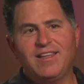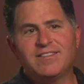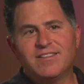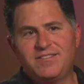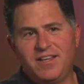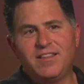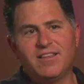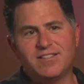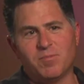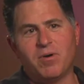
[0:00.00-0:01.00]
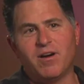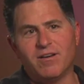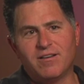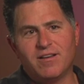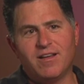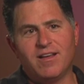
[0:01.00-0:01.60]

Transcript: I like to take things apart.